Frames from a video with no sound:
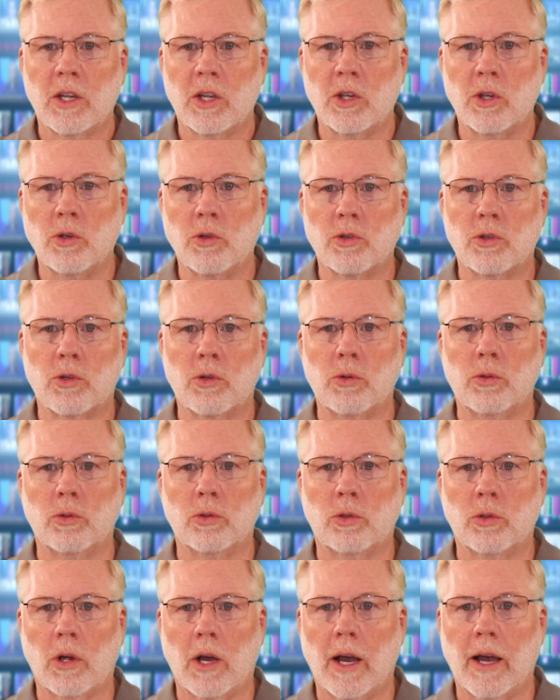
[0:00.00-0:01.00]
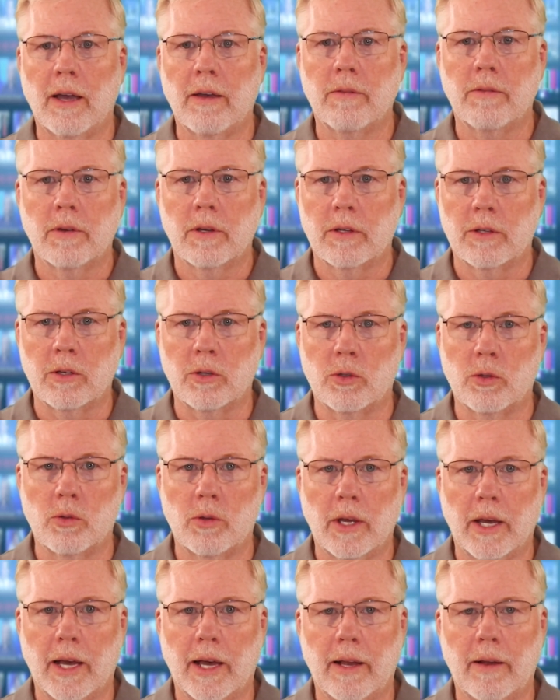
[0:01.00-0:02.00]
you use Google Drive to
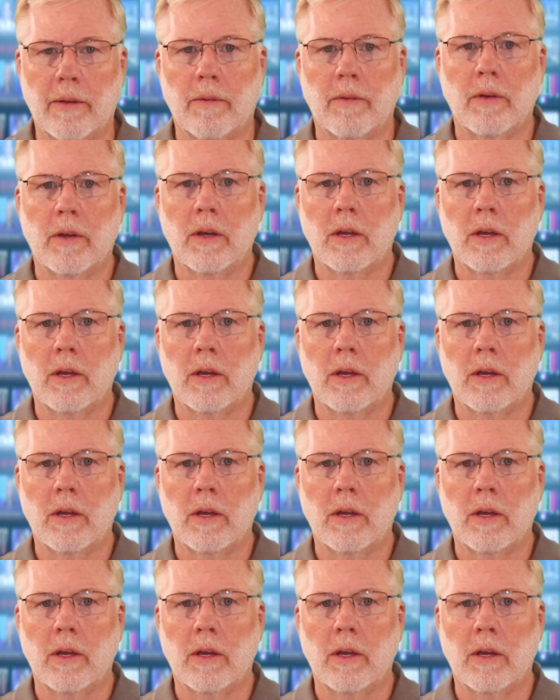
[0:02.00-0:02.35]
do that.